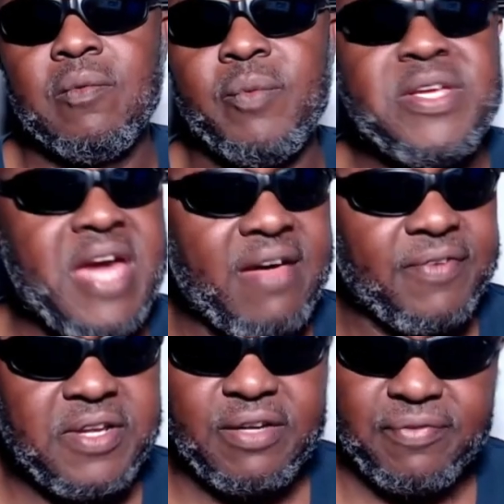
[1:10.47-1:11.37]
We have
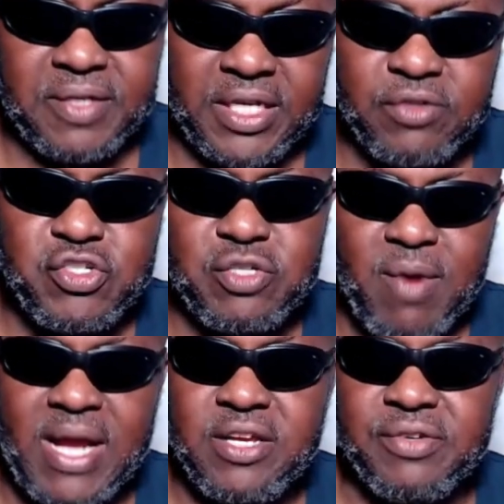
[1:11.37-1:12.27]
enough energy
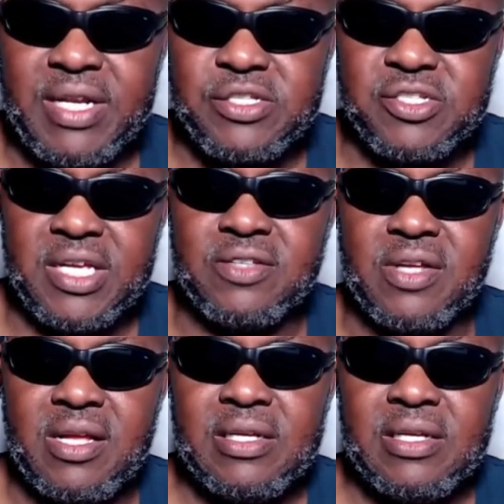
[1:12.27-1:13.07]
right here in the United States